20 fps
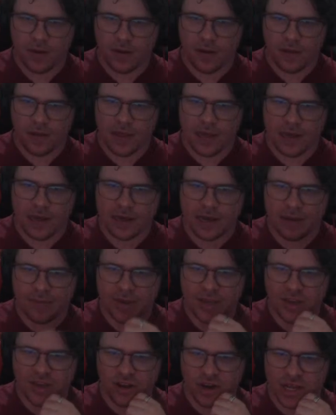They're
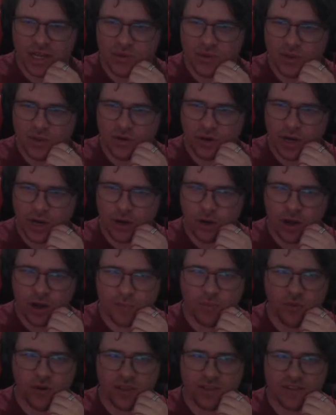coming, Collingwood. They're only 9
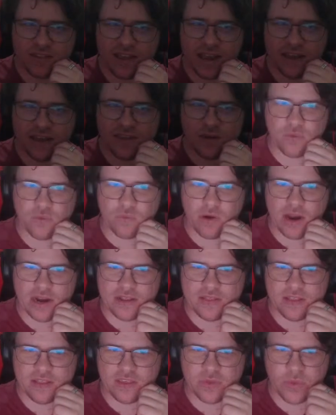points down. They're right
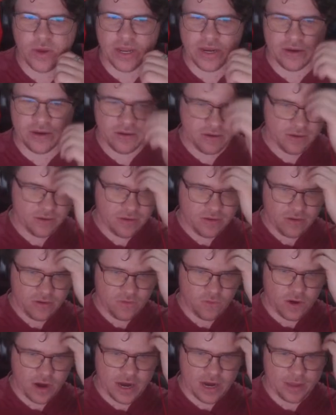in this one.
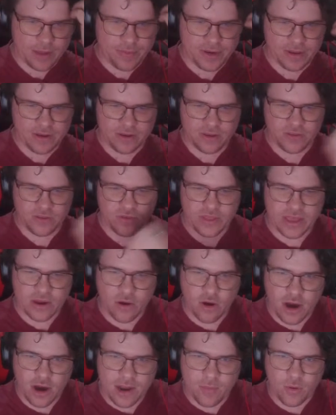Right up in it into
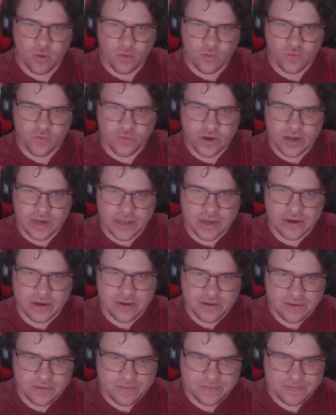their eyeballs, really.
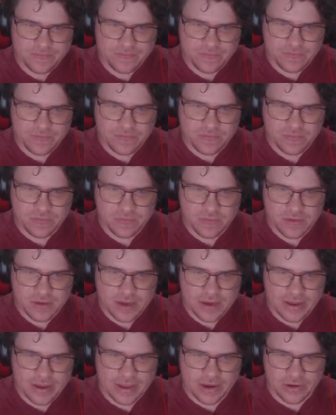
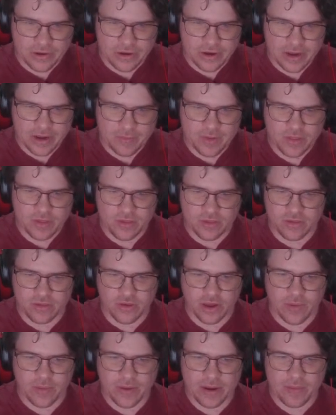Hey, hang on. How much
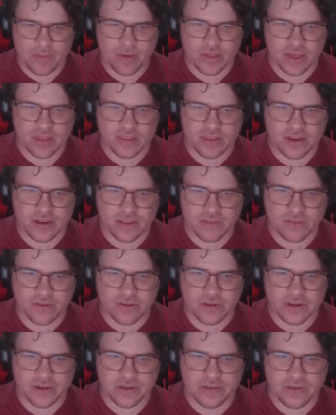has he done tonight?